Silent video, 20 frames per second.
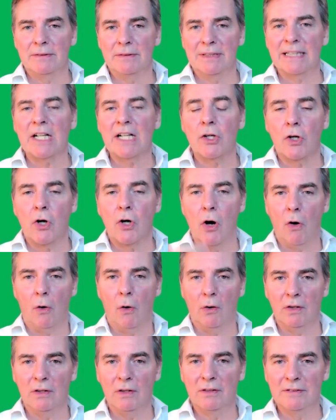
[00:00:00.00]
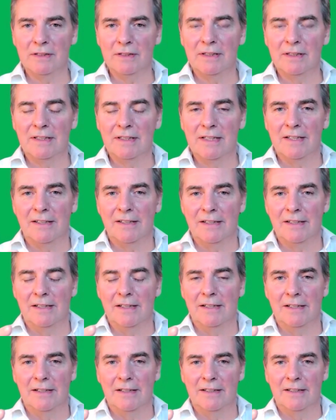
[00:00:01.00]
like a call.
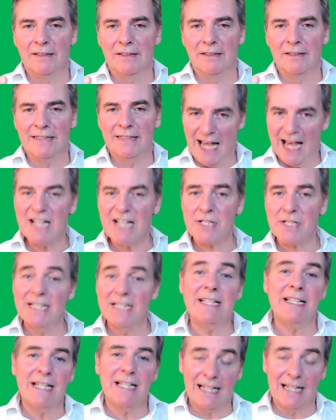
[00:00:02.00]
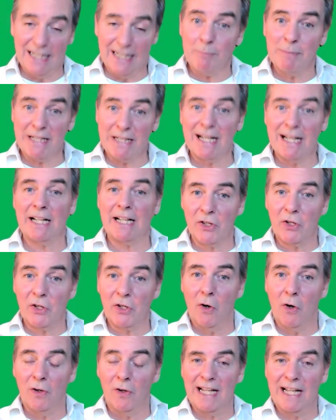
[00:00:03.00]
Yeah, actually a little bit like a
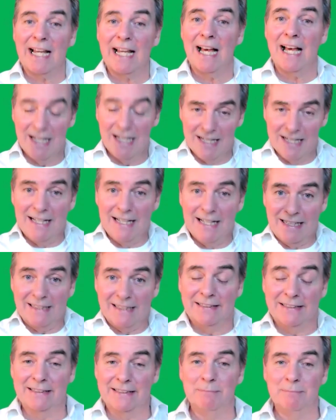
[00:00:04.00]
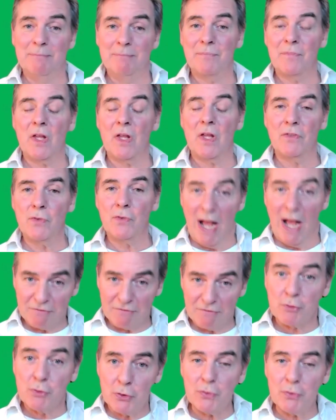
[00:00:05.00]
call, like a, you have
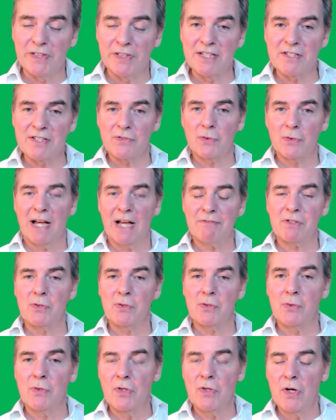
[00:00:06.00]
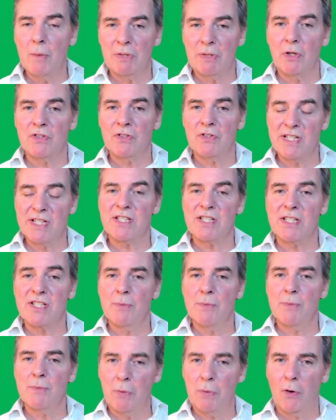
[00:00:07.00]
to do this, you have to, because this is
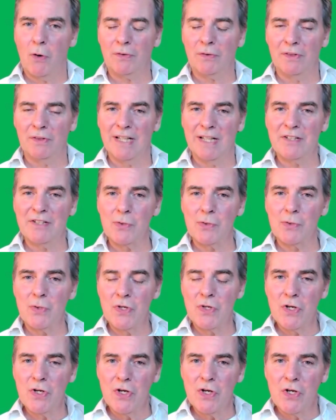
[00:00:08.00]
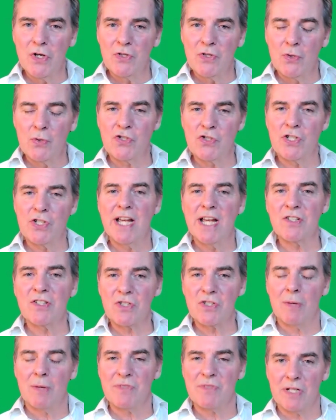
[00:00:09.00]
important that you share
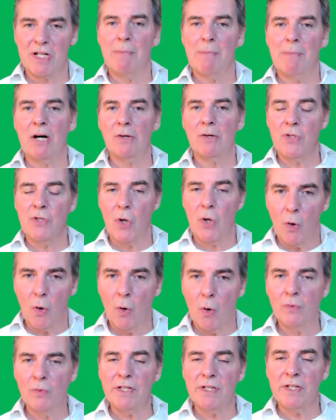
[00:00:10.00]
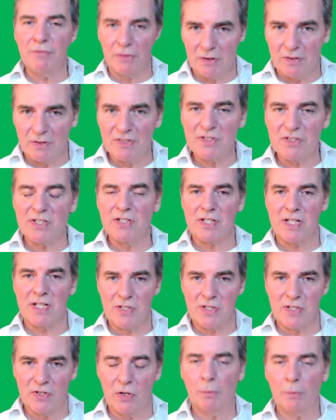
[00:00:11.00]
something about your own difficulties
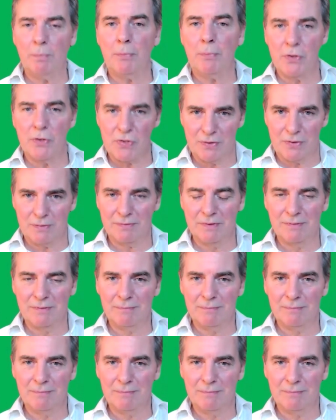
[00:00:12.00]
as a young person.